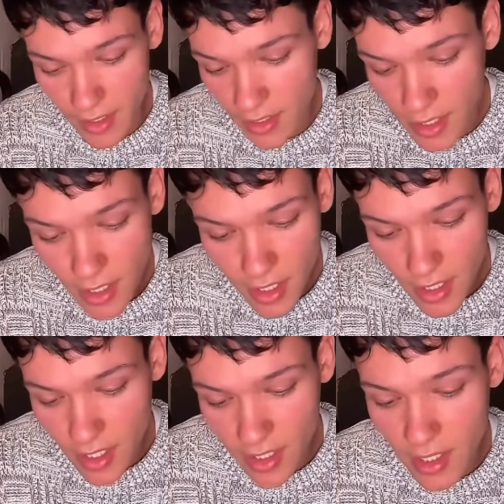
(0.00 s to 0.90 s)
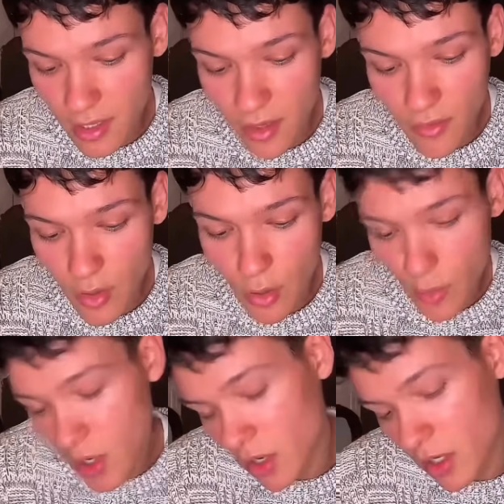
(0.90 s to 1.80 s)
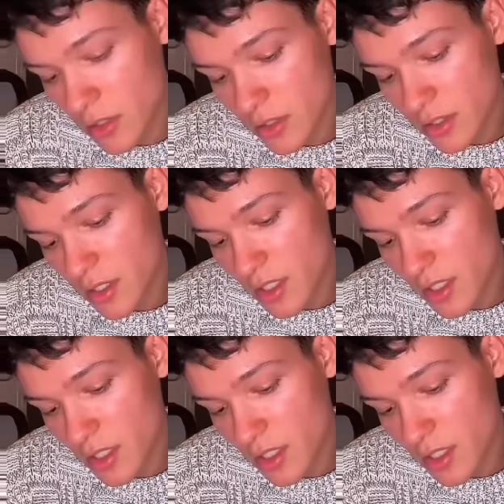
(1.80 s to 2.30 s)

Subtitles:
And I love Omar.